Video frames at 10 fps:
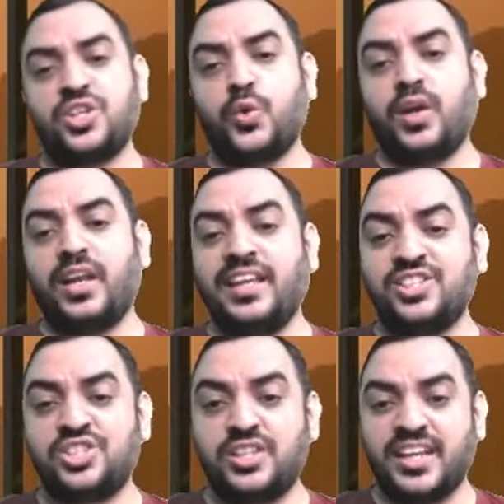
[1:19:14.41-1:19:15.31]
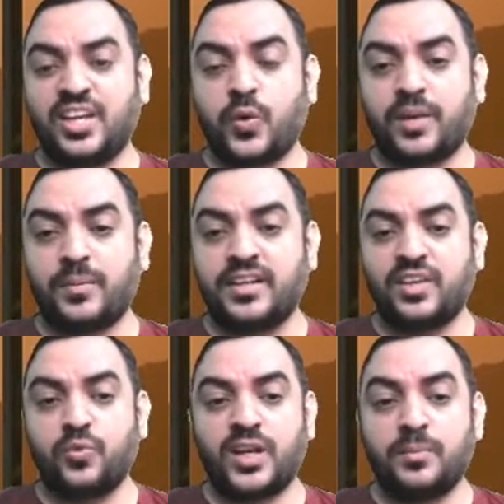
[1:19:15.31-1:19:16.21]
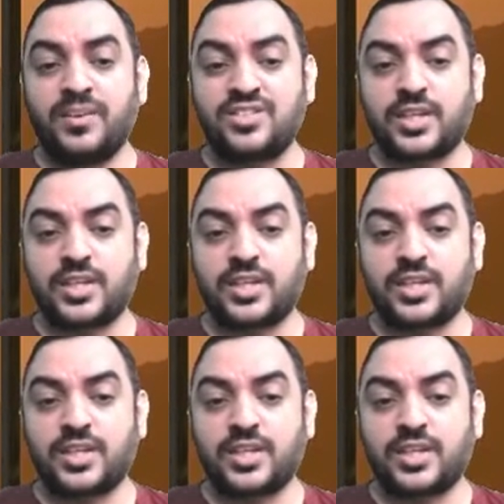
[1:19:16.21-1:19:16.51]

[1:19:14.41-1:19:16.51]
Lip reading: to arrange the requirement in 1 month's